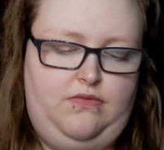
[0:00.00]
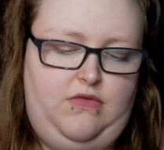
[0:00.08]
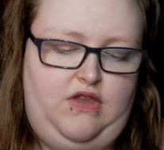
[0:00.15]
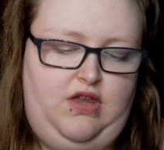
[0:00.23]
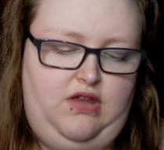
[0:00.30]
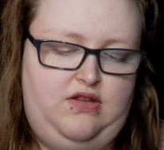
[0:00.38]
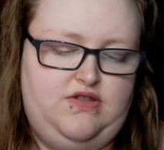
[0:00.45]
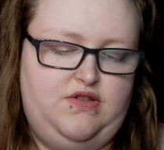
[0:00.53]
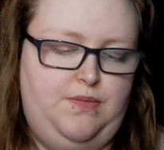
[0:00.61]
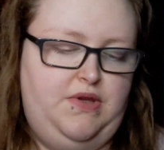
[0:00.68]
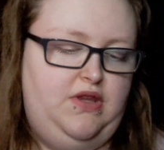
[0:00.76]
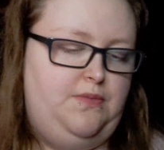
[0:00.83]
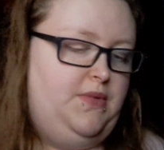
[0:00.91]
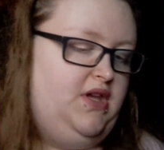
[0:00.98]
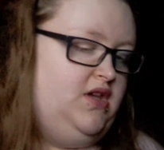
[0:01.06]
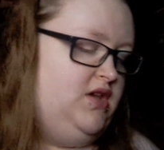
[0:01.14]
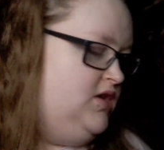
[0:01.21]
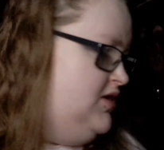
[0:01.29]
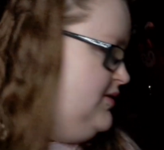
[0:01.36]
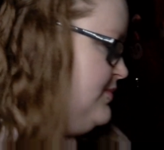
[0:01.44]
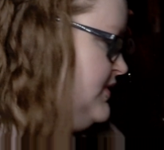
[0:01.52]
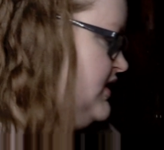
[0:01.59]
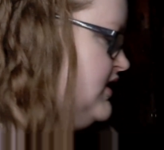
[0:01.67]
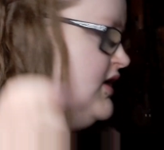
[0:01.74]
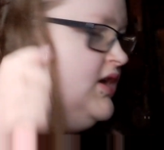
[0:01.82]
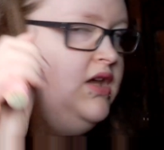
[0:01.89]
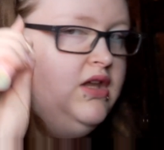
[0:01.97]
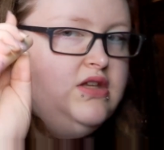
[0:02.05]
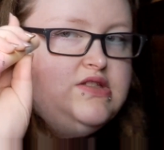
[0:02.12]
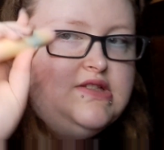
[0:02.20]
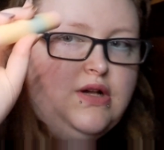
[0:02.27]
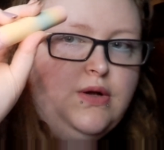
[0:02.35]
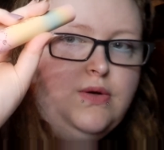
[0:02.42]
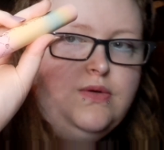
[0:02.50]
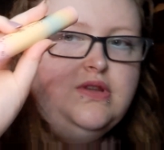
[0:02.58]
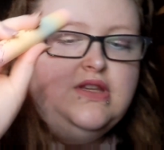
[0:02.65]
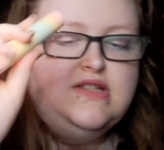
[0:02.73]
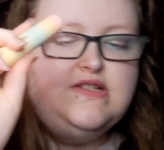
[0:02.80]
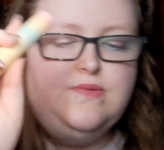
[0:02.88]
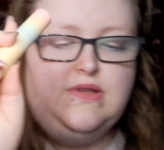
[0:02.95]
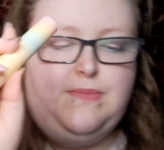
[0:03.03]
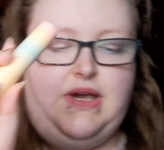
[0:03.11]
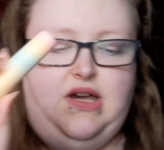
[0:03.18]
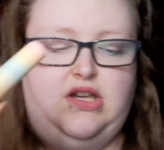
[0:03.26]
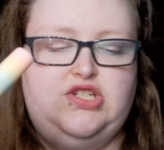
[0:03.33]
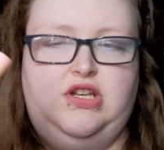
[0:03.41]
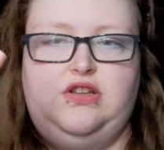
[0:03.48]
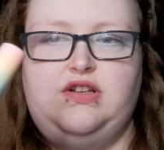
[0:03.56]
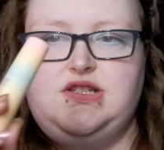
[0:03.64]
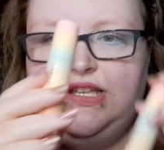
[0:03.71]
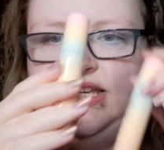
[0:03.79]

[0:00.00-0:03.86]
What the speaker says: Let's open them up. So this is what the packaging looks